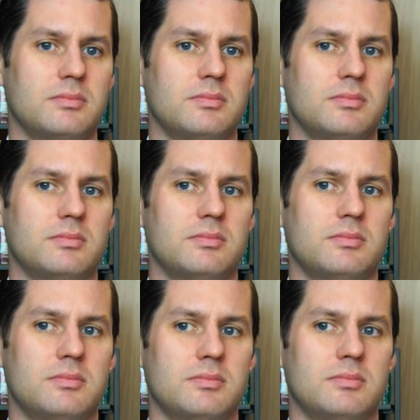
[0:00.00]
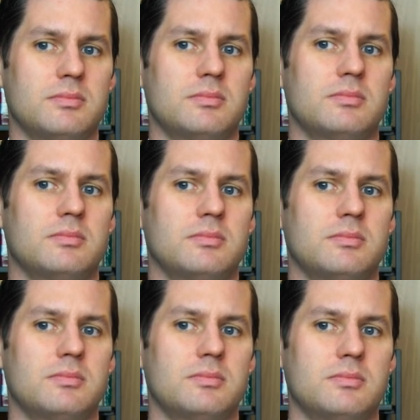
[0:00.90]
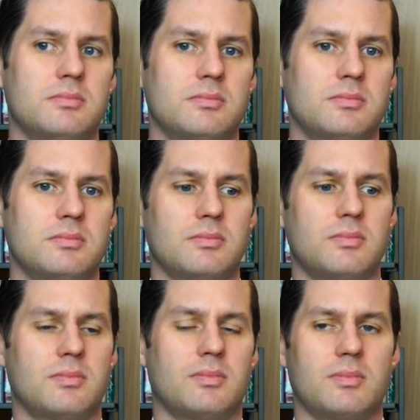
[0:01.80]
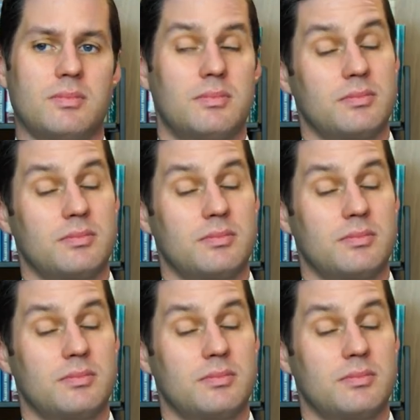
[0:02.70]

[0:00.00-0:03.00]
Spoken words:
No words are spoken by the person on screen.